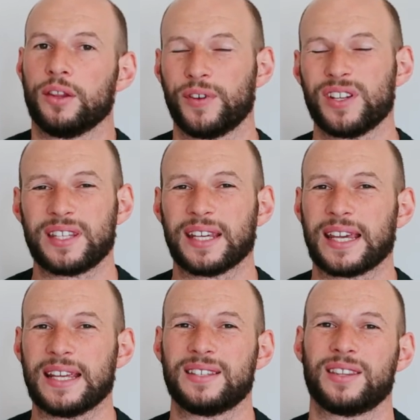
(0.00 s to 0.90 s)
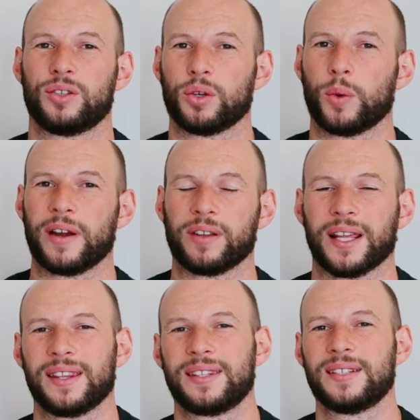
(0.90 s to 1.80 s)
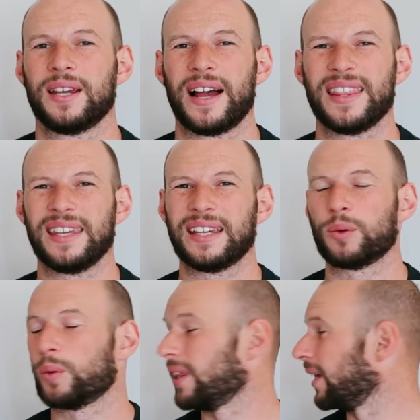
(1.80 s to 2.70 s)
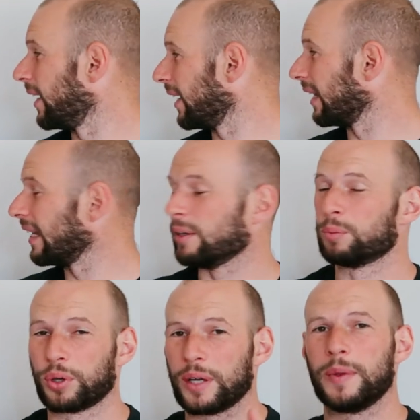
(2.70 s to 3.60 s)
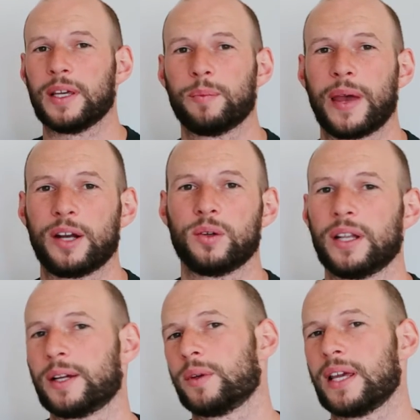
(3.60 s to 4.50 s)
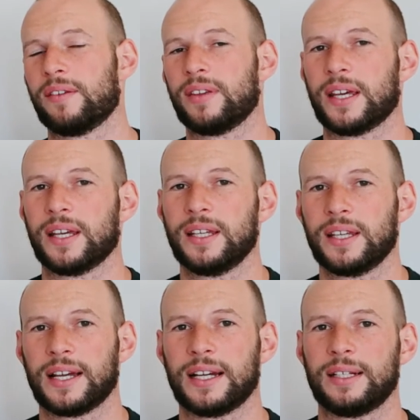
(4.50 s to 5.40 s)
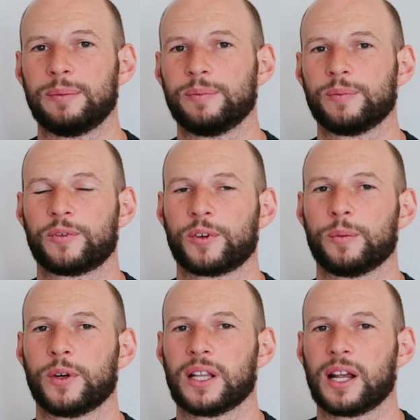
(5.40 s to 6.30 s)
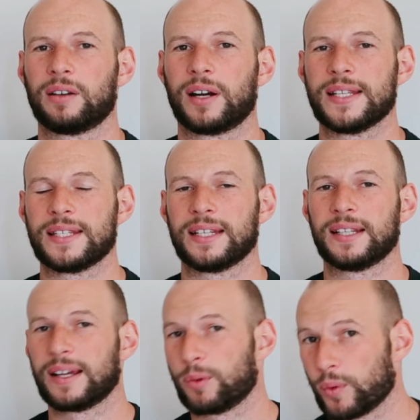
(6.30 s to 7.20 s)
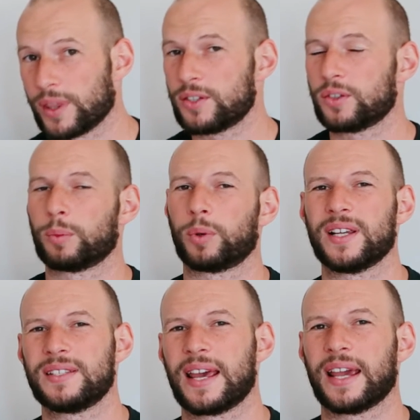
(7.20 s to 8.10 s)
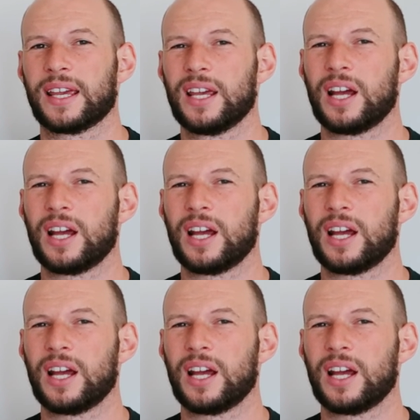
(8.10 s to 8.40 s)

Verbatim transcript: First thing is the two wavelengths. I think with an elite premium panel like we have here um, from Red Light Rising, with this sort of price tag,